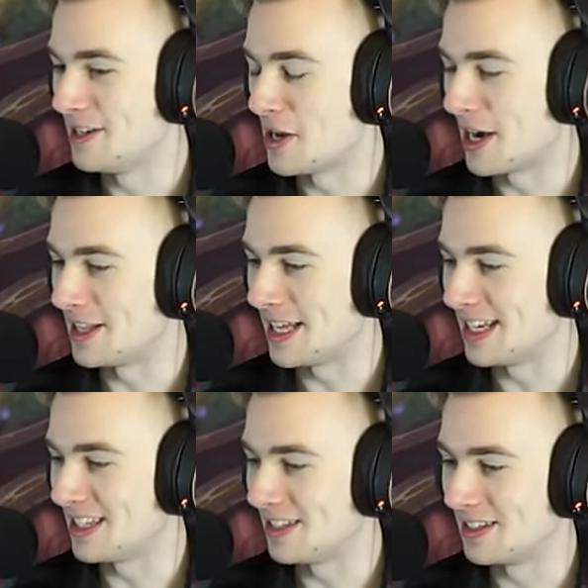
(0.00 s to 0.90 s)
Not
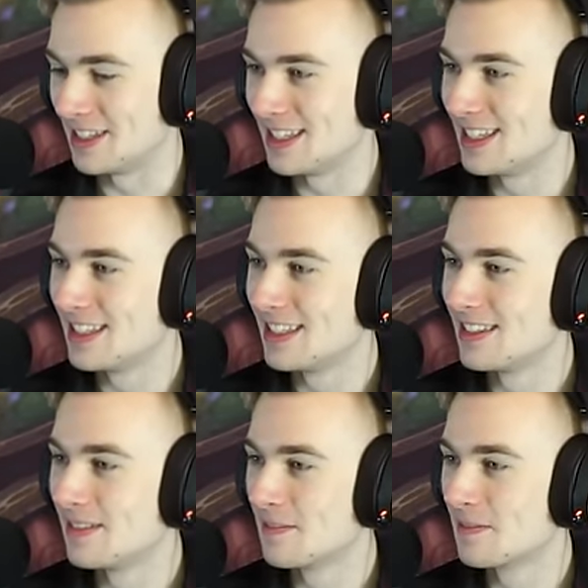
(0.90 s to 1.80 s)
thank you.
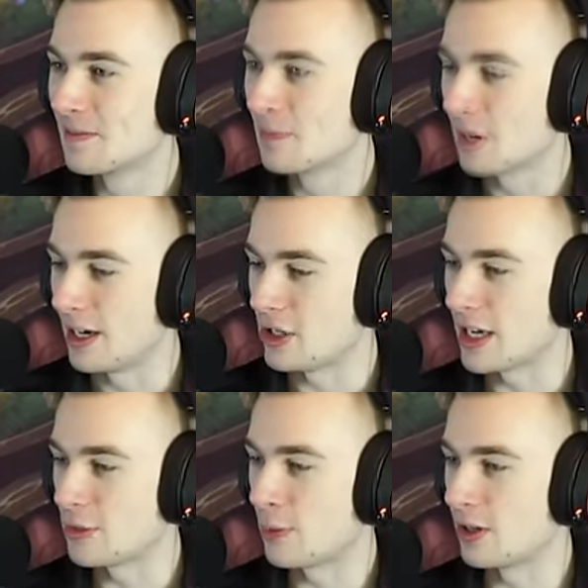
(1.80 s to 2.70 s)
All right,
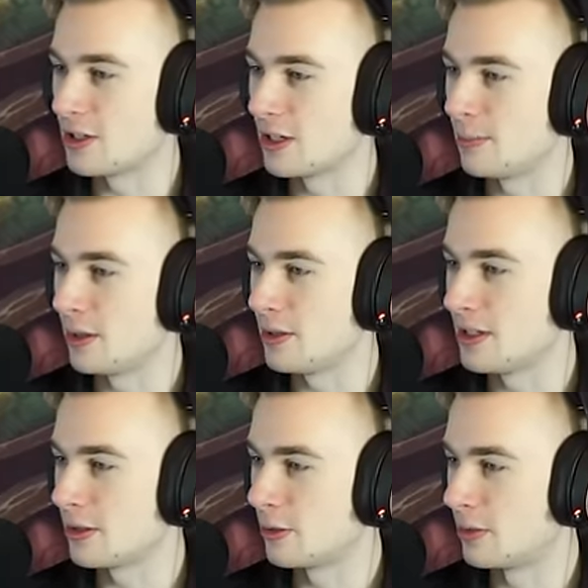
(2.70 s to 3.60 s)
Jazz Bard is going to blow
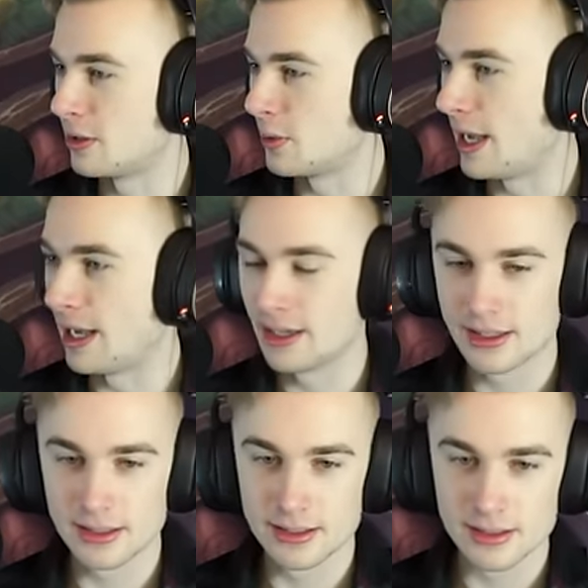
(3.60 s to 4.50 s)
this little bird away.
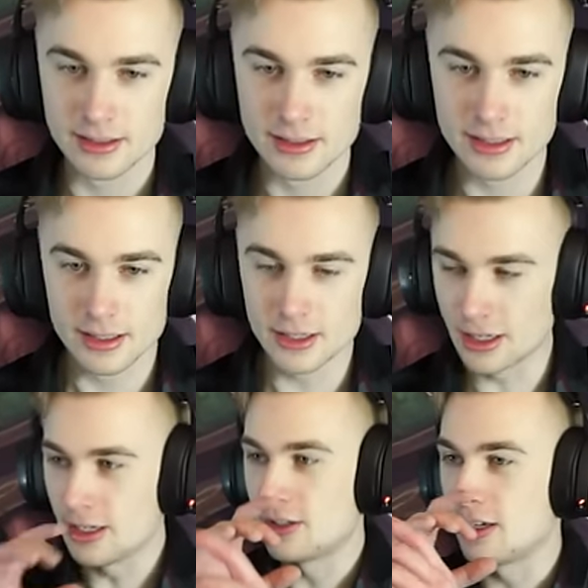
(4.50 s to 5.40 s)

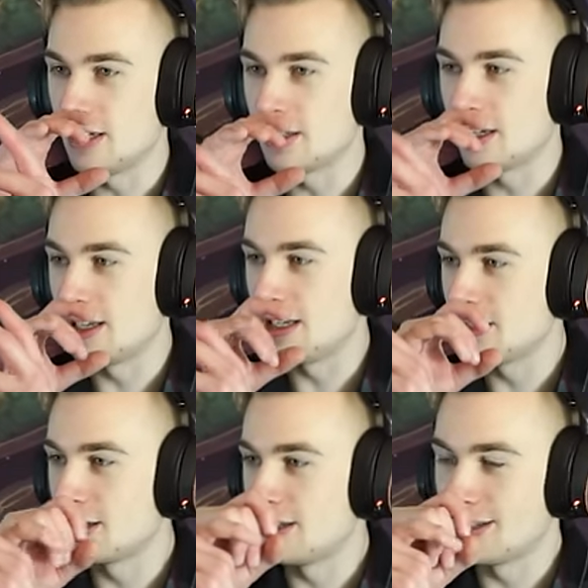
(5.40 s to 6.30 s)
He's he's gonna he's
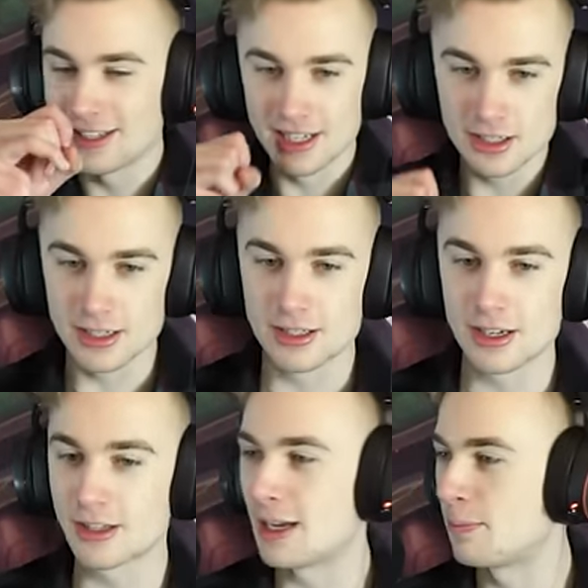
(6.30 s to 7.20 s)
gonna he's gonna
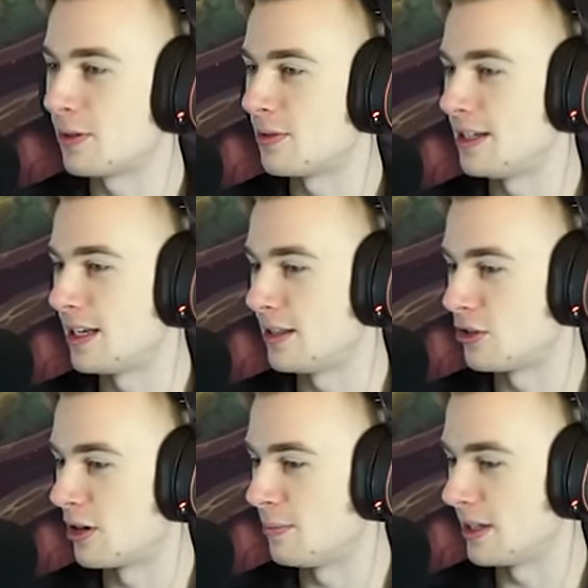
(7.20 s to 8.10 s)
suck that bird right down the
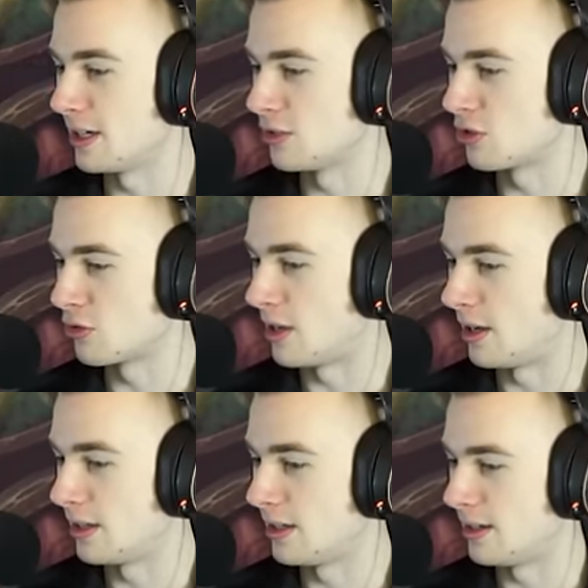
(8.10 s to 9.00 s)
trumpet like a straw.
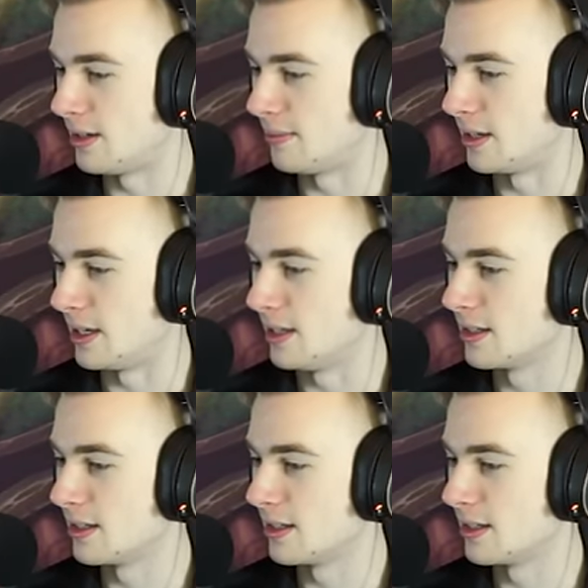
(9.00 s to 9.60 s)
Oh my!